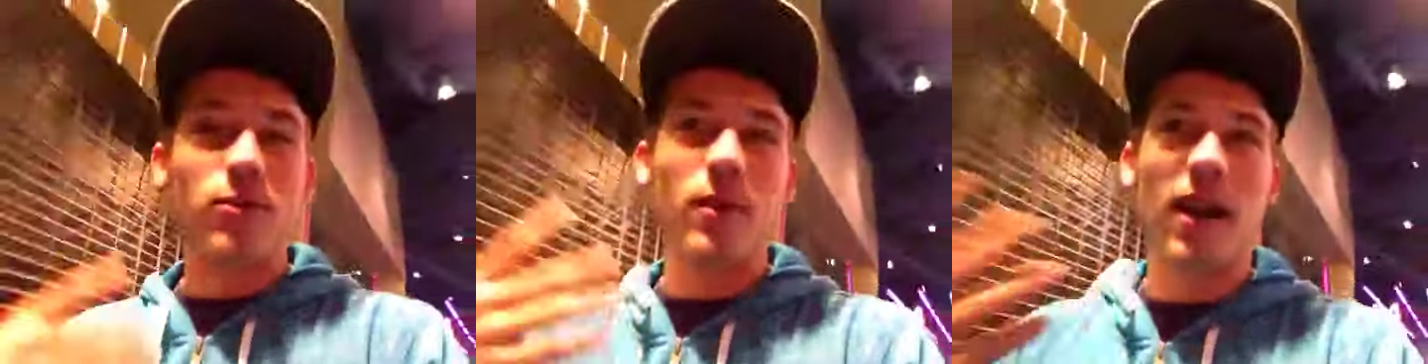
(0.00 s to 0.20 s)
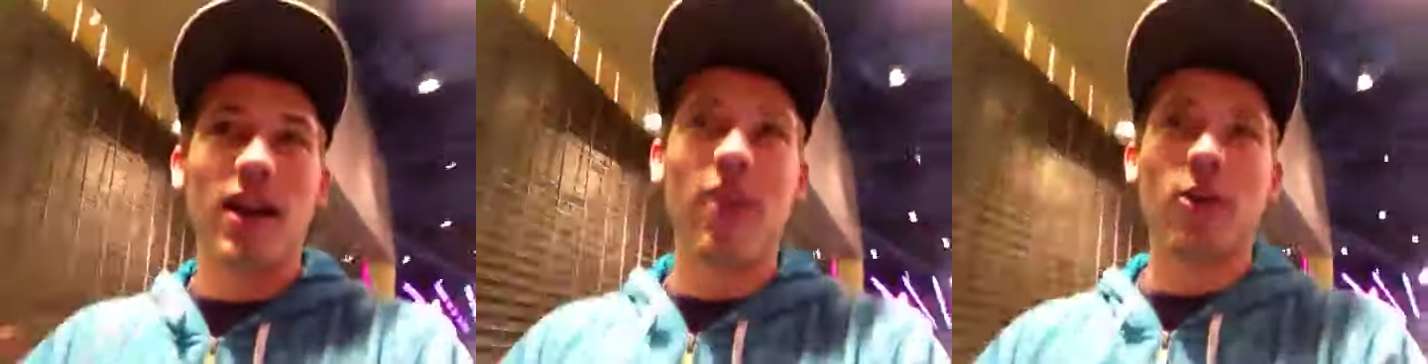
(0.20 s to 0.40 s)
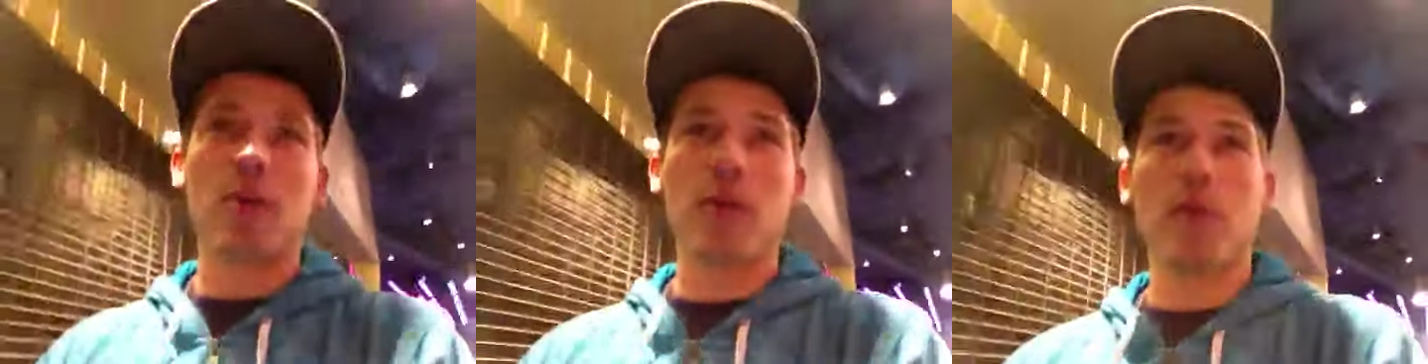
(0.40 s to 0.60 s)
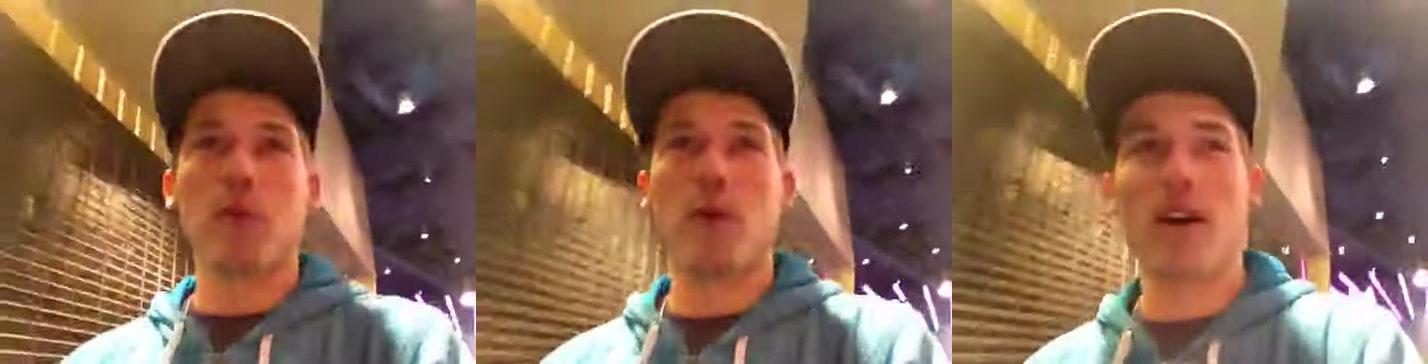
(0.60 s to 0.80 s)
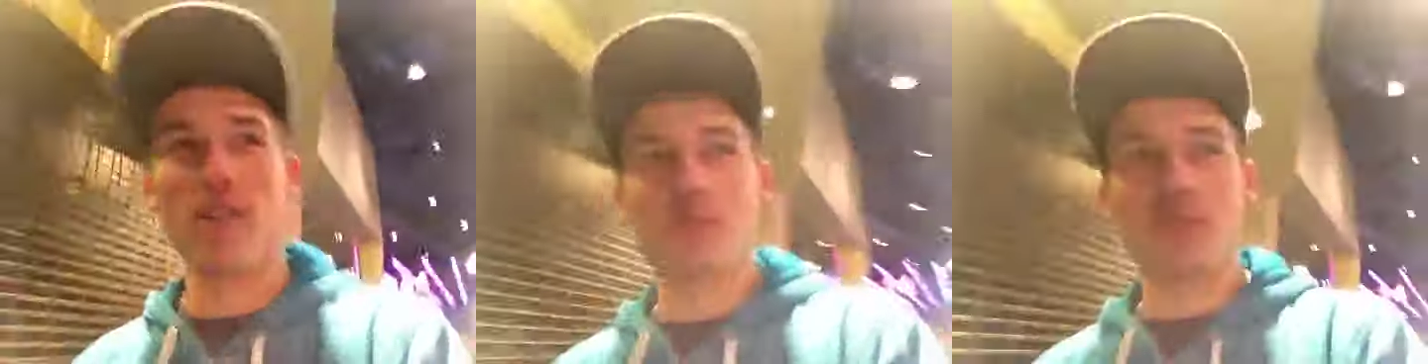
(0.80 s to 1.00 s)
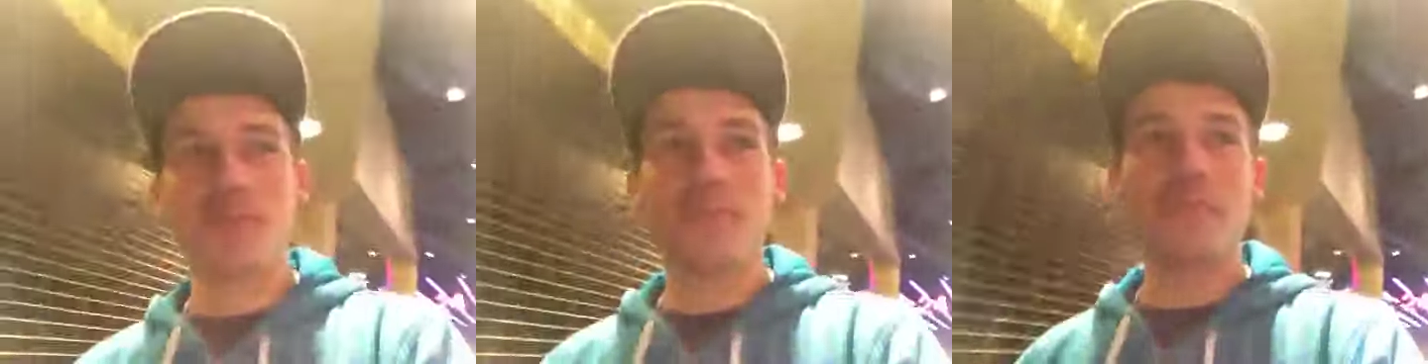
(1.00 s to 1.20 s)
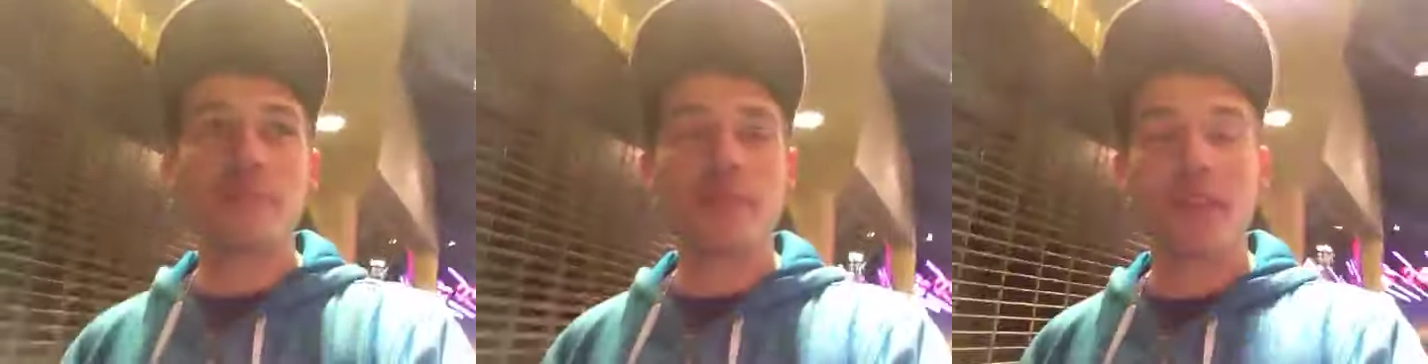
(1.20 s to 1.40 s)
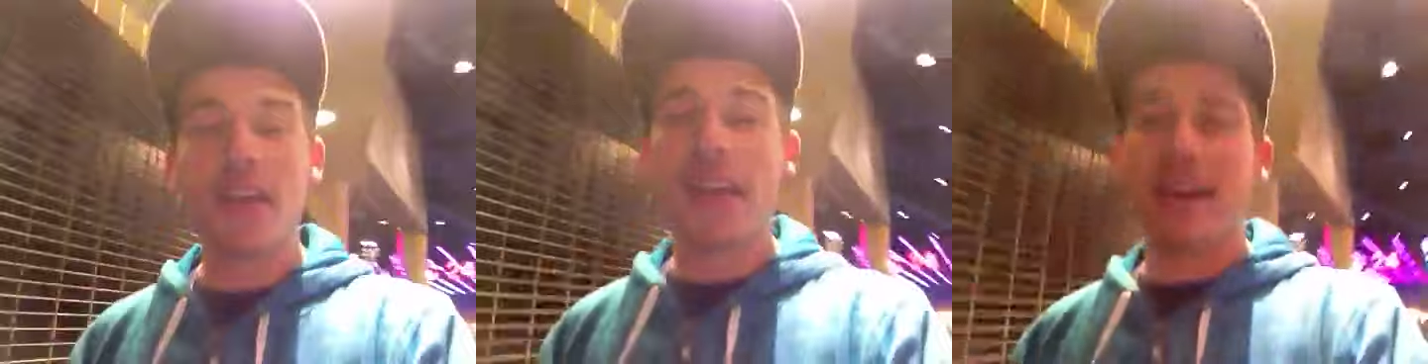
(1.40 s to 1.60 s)
but I know people watch them.
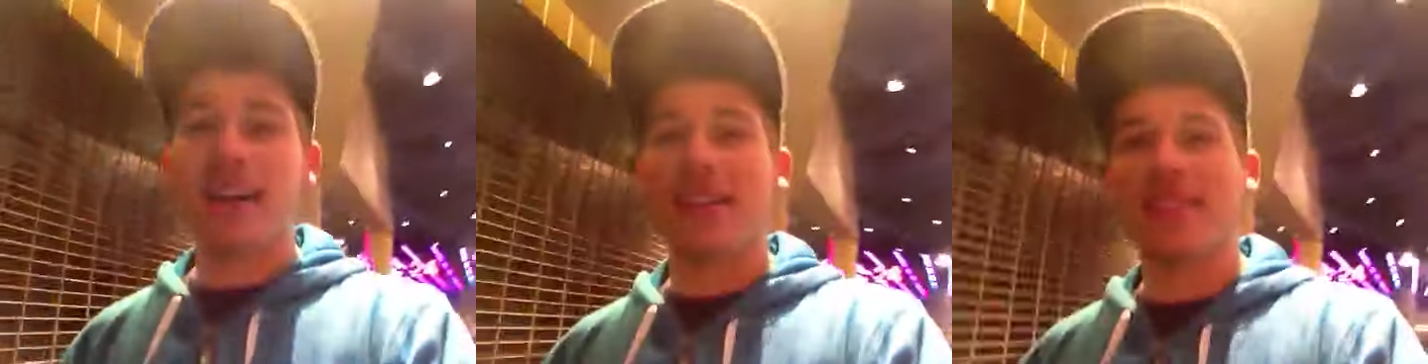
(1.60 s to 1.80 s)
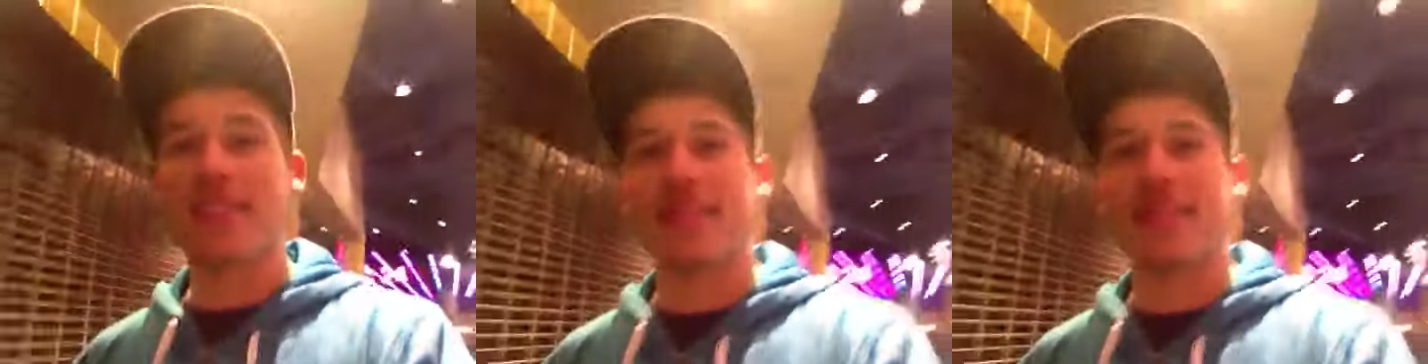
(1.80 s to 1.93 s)
All right.